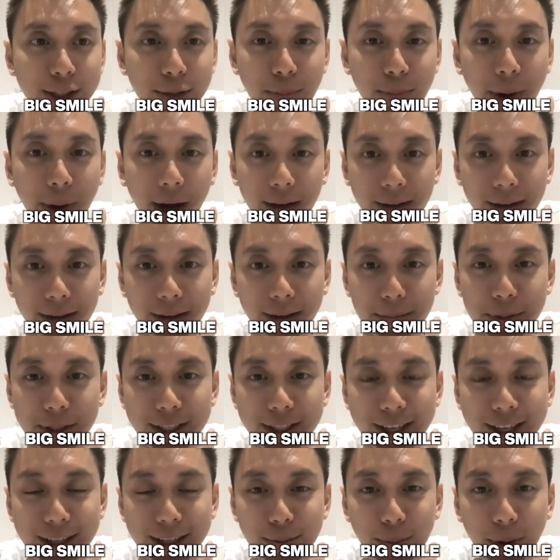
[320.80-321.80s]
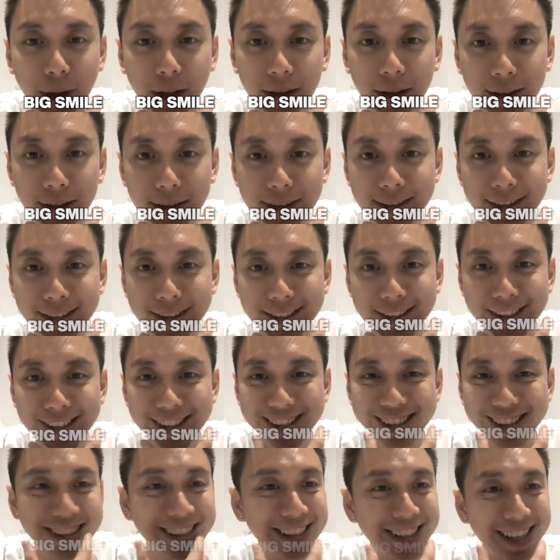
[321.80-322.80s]
smile. Let me see that smile.
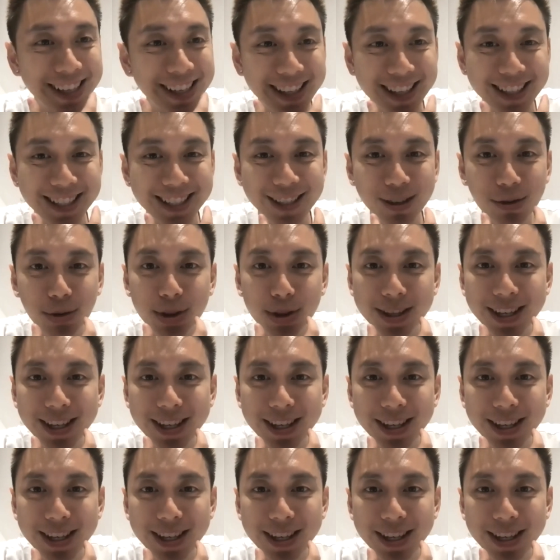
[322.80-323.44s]
Like this, with